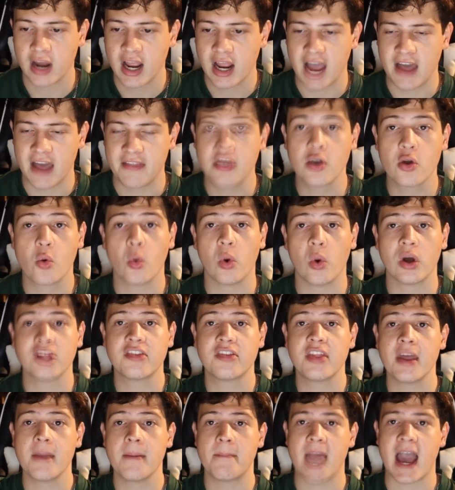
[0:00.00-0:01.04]
I think once they
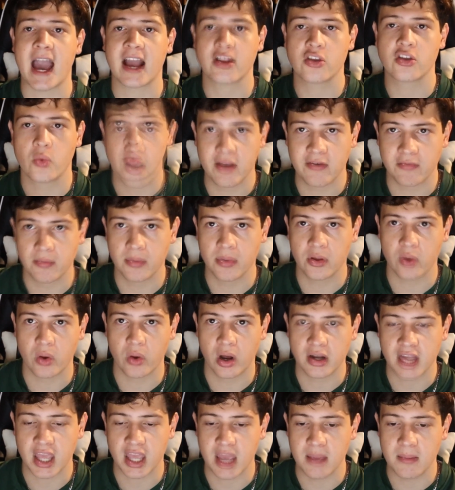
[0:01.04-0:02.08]
backed away from the run
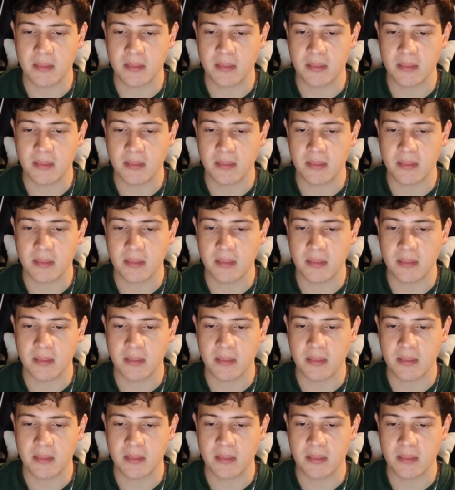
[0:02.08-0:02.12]
game